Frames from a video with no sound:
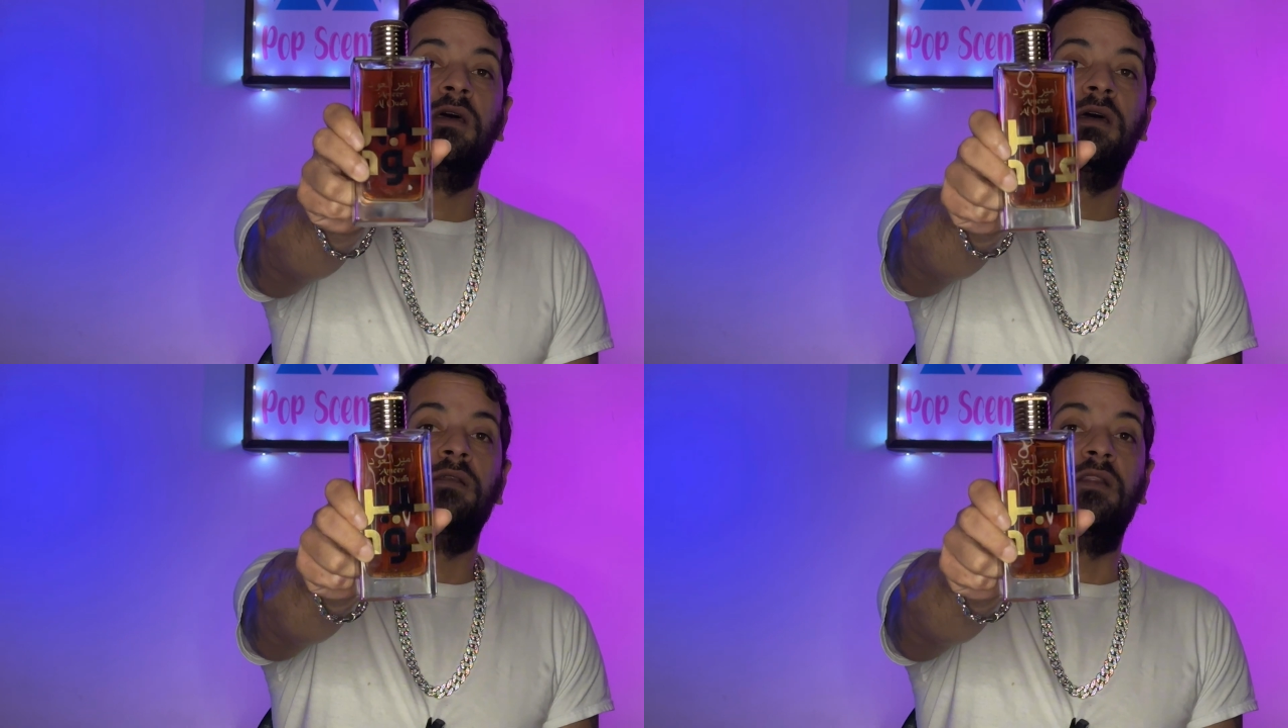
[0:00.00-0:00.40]

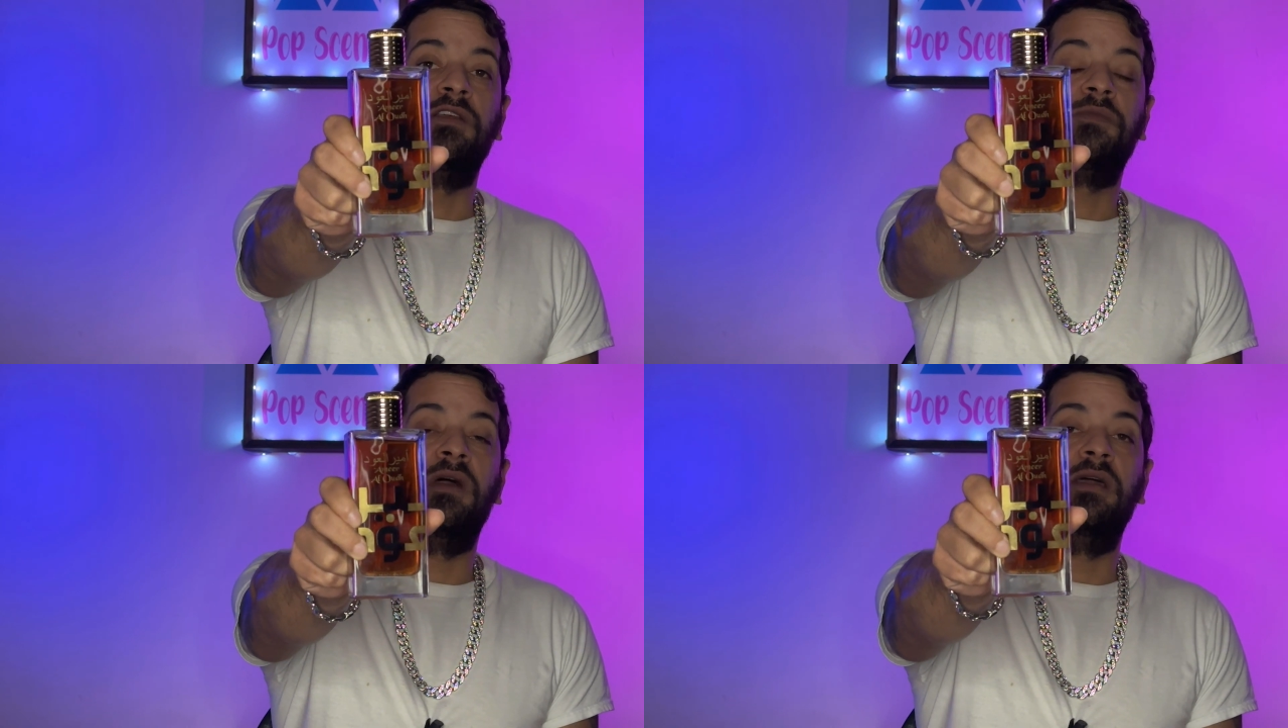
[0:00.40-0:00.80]
Now
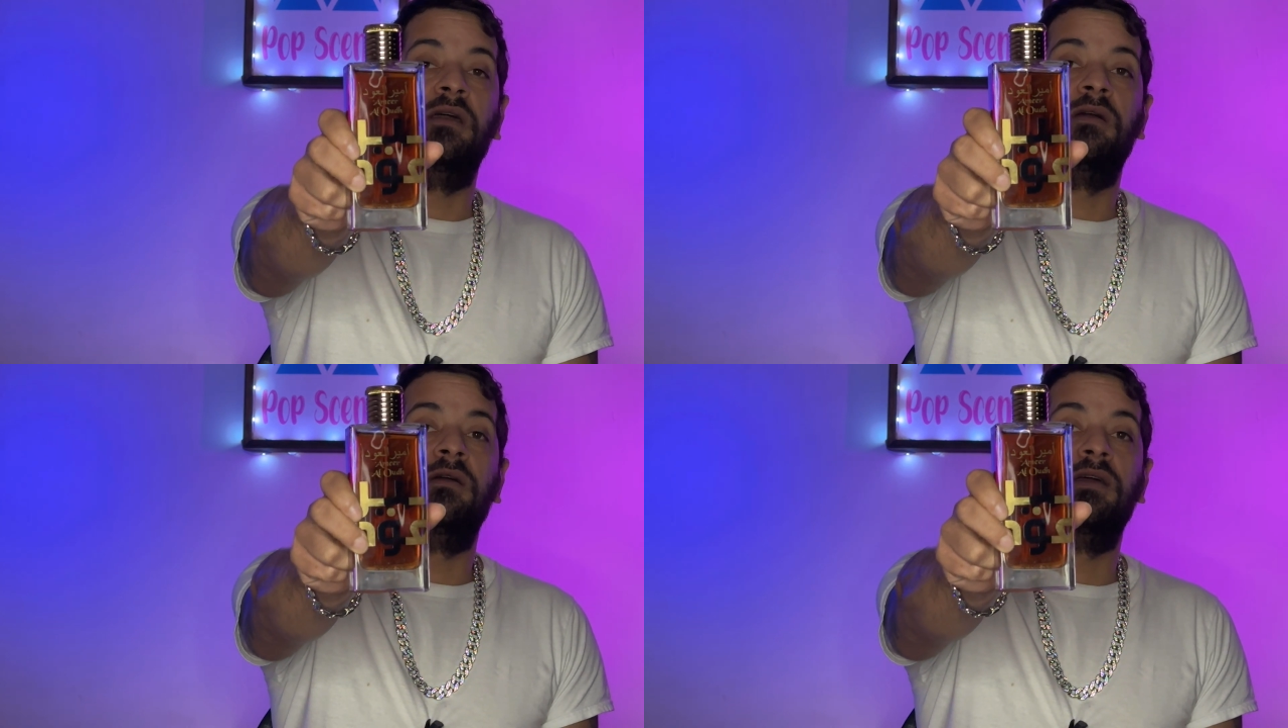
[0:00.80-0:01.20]
this right
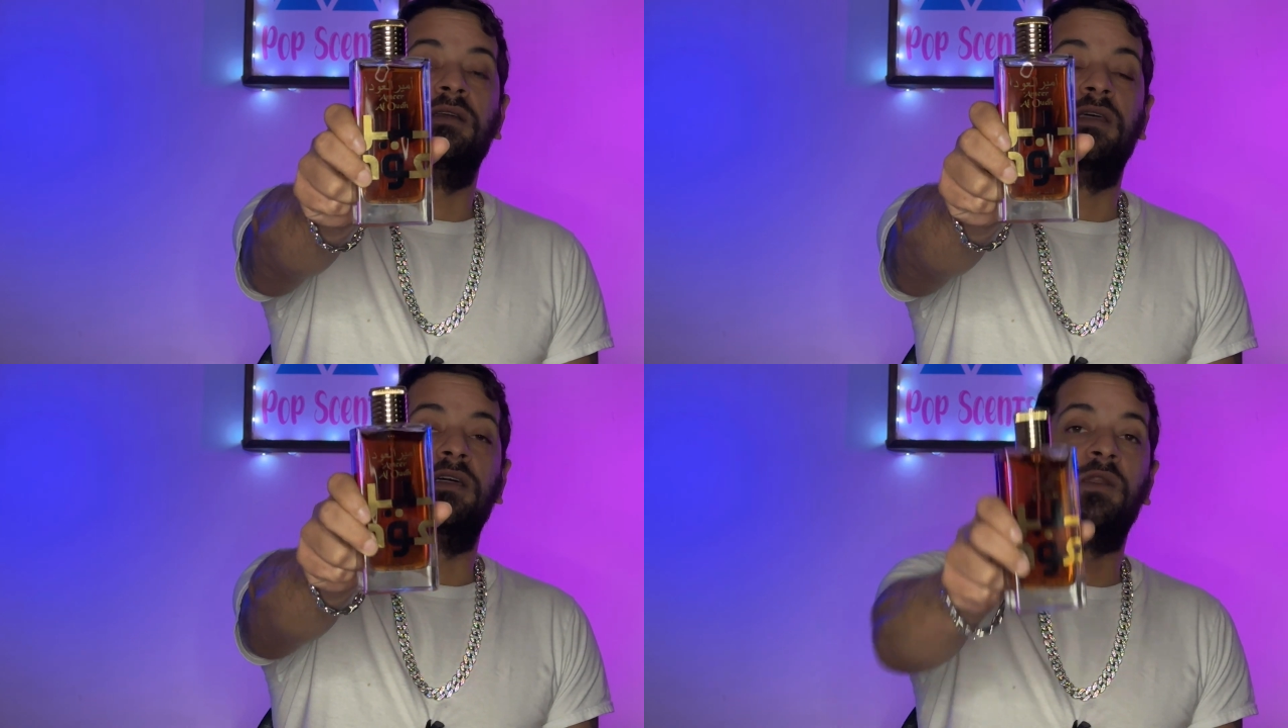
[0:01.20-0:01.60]
here is
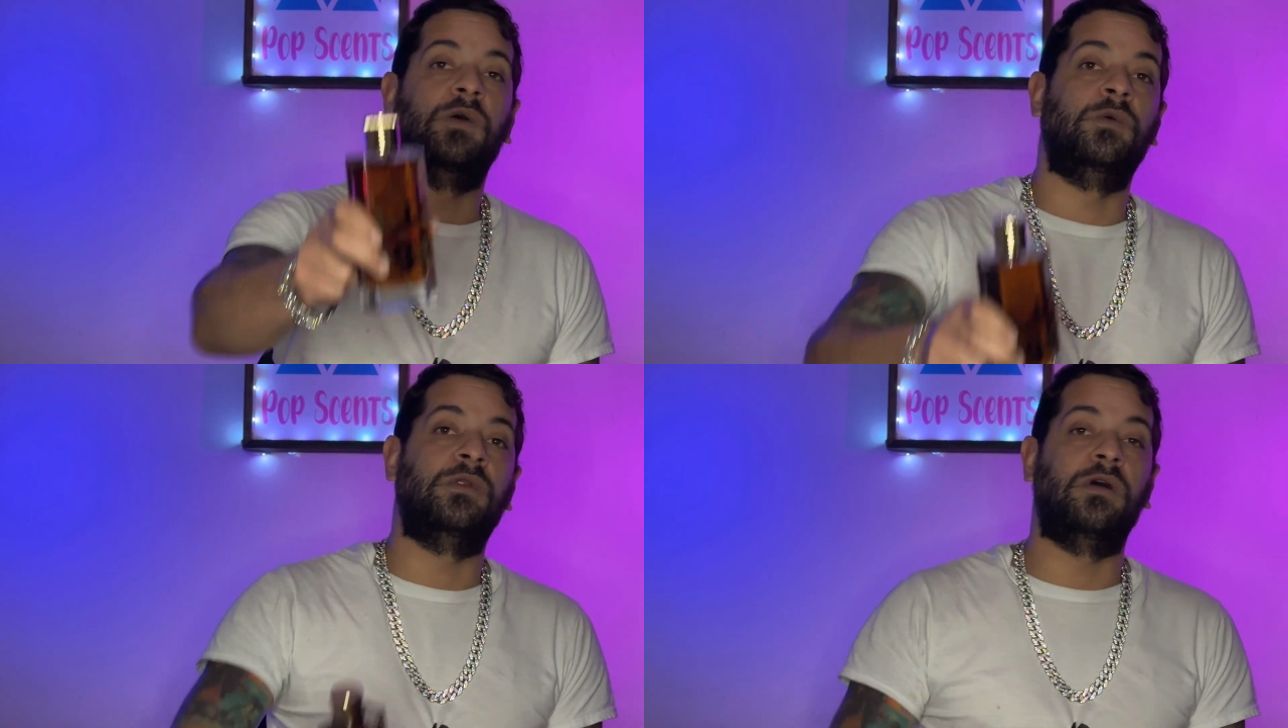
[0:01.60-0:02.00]
a
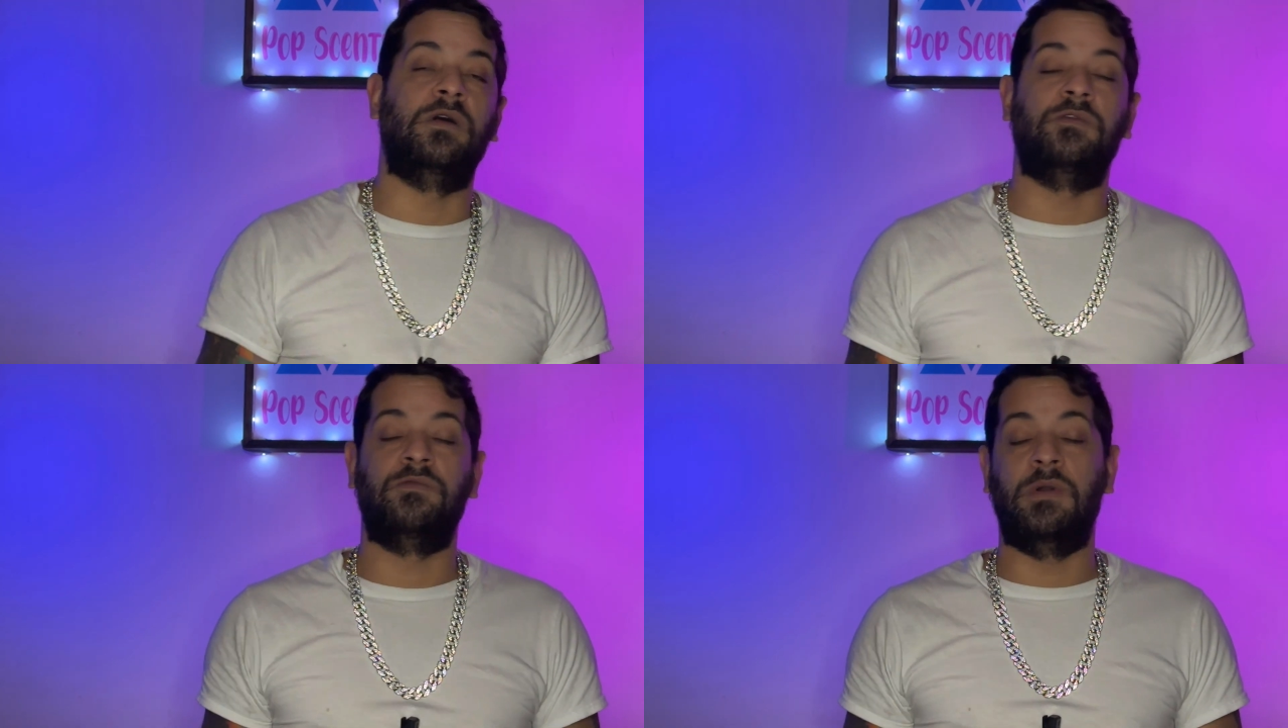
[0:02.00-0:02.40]
clone
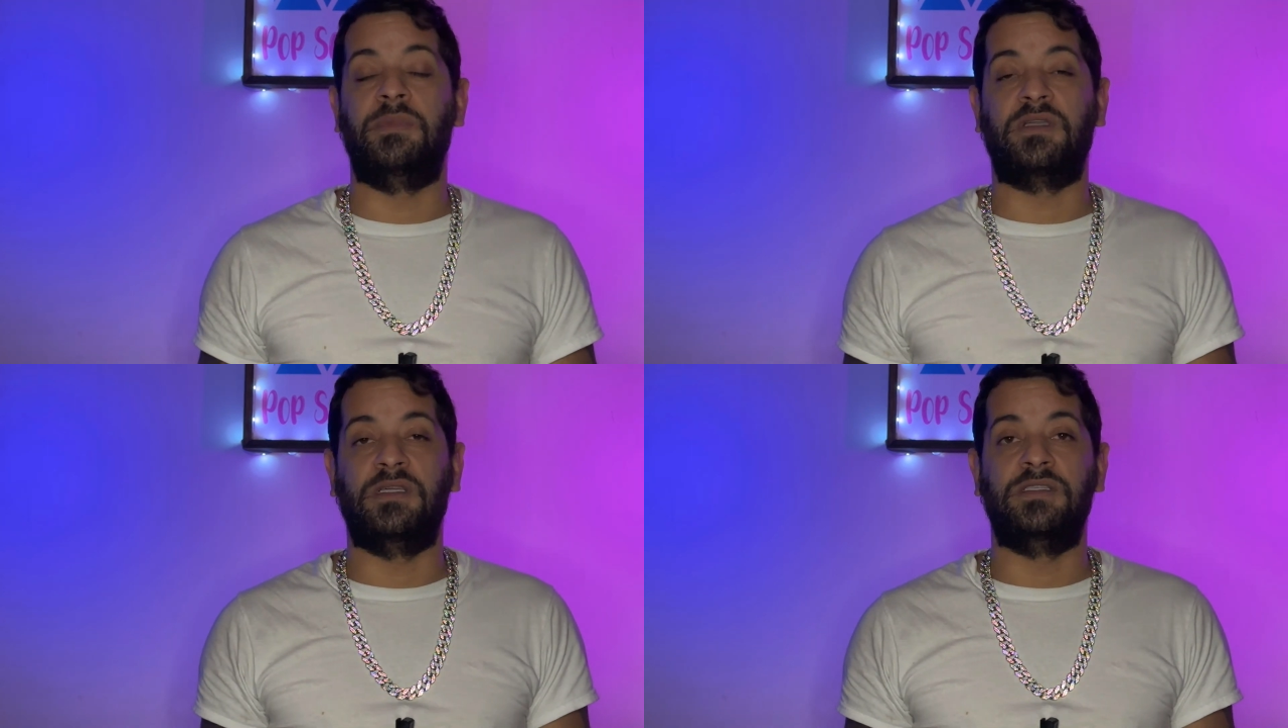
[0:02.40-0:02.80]
of
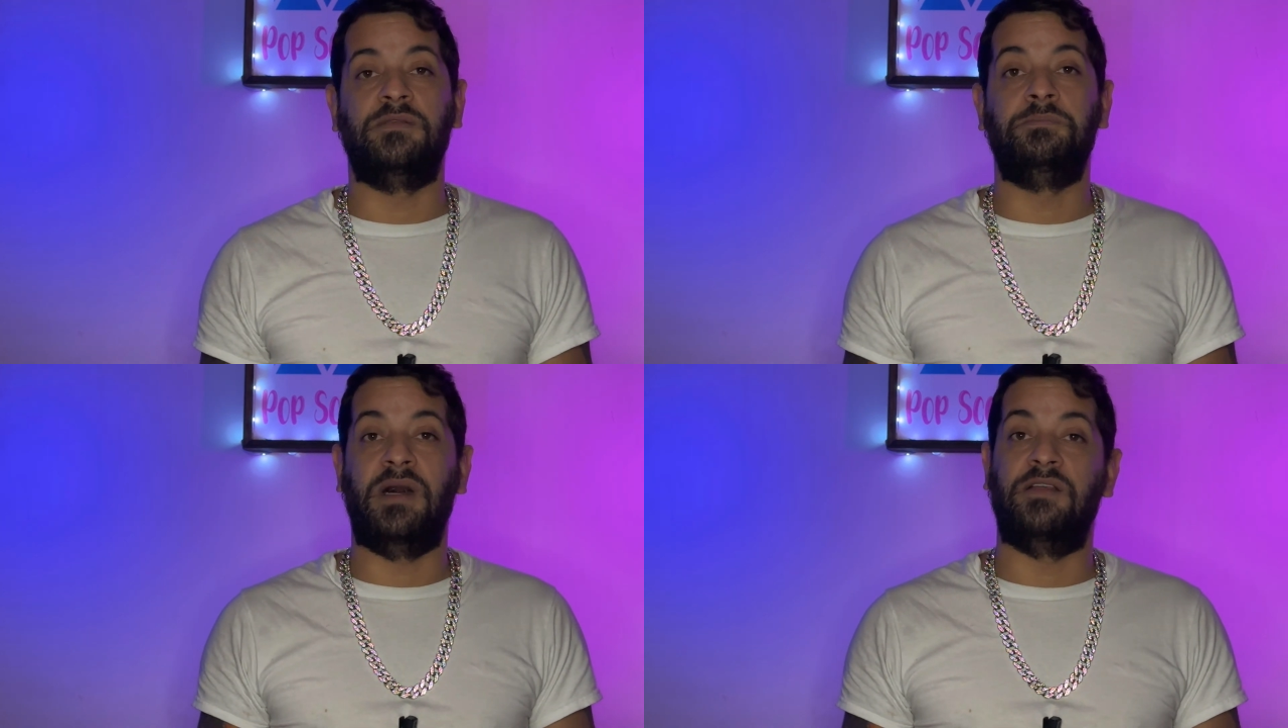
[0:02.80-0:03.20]
Replicas
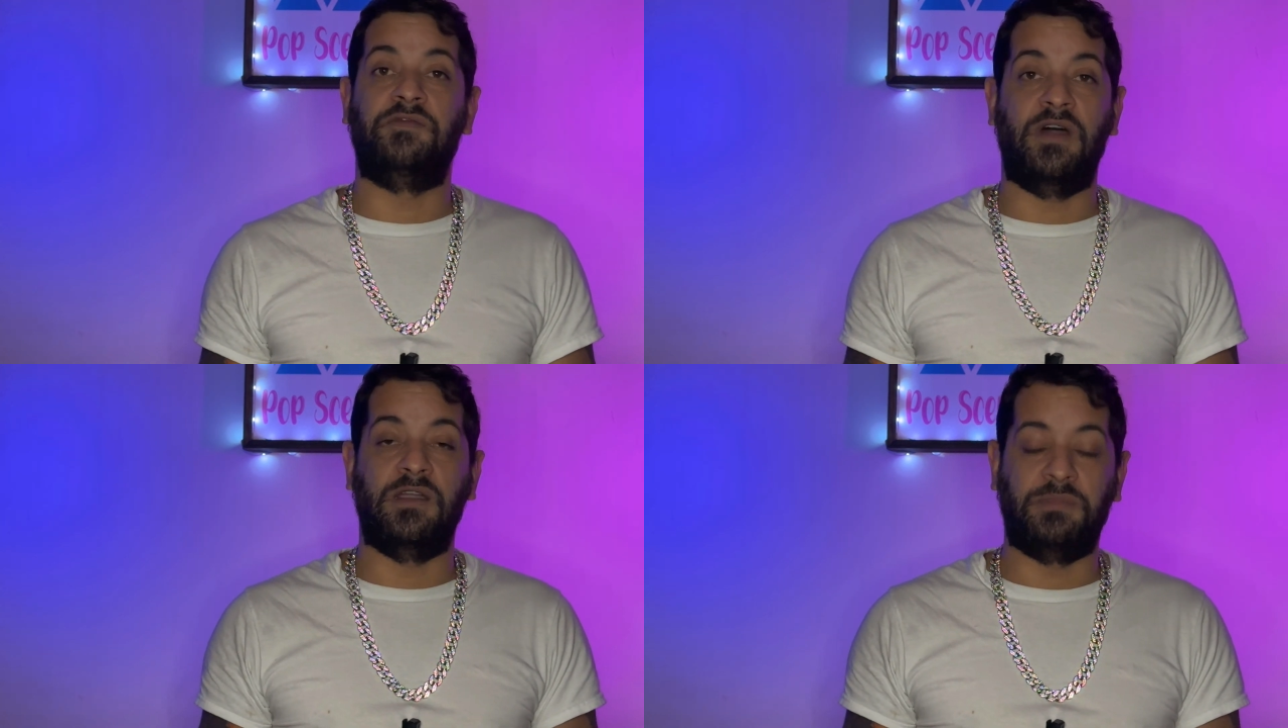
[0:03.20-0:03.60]
by the
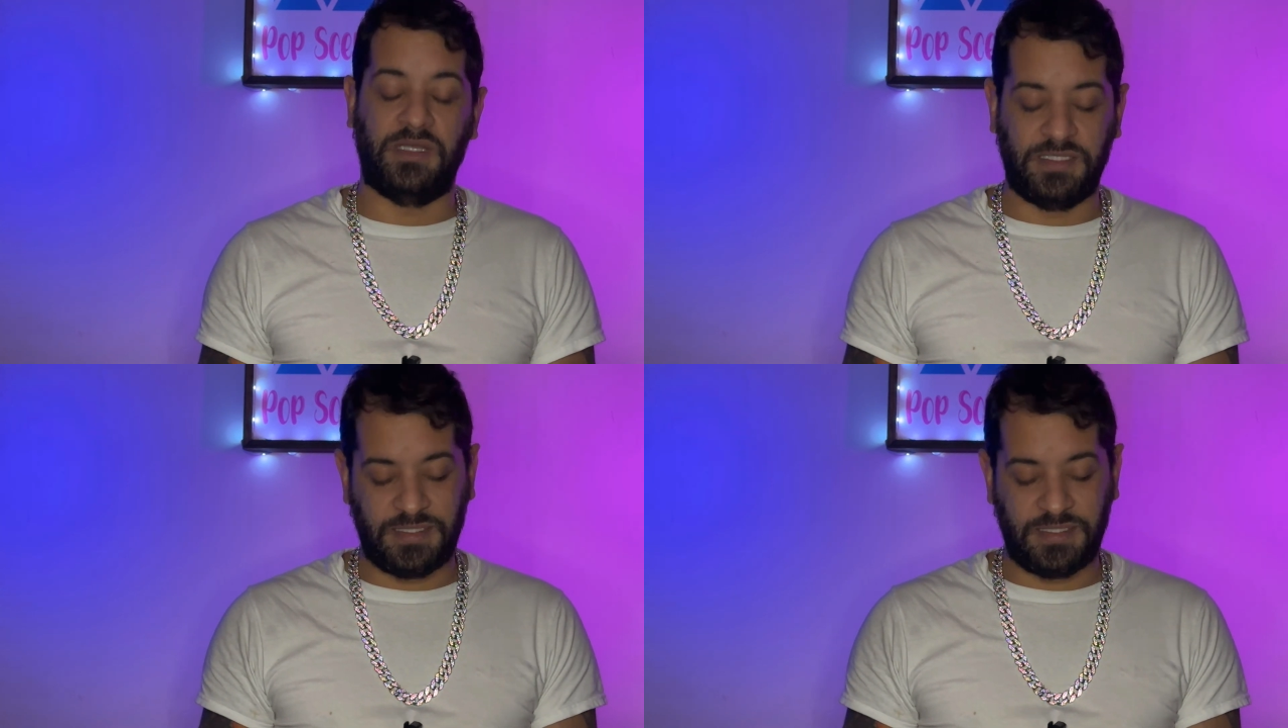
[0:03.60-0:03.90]
Fireplace.